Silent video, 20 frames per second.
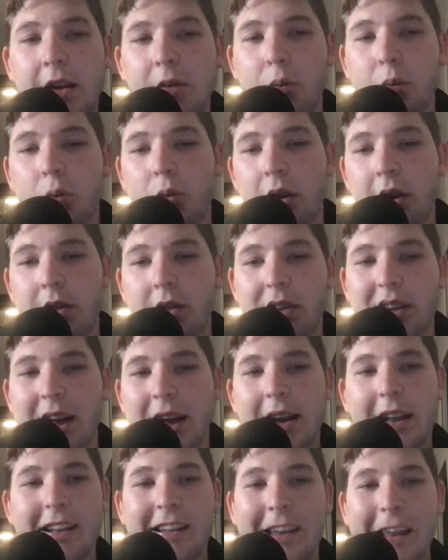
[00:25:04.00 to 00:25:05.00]
a
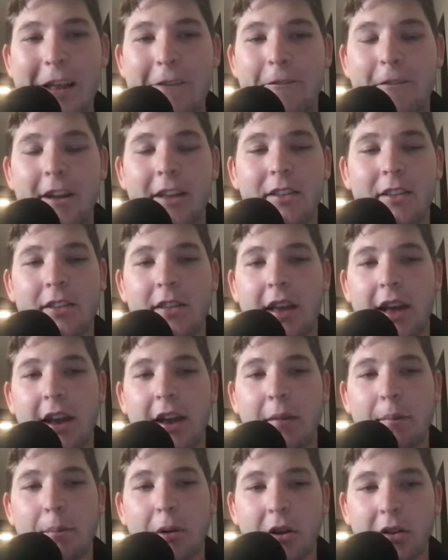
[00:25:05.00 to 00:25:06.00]
defense
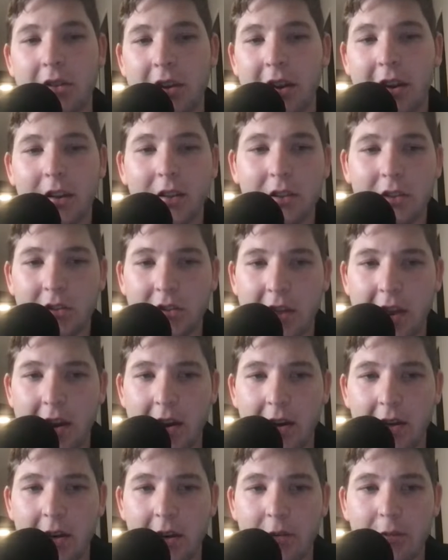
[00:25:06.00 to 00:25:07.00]
that I'm particularly
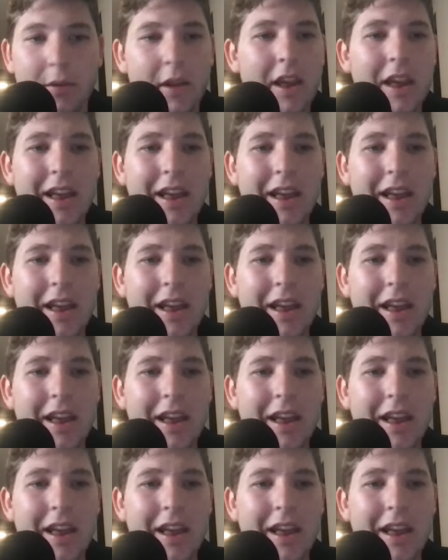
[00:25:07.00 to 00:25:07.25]
scared of.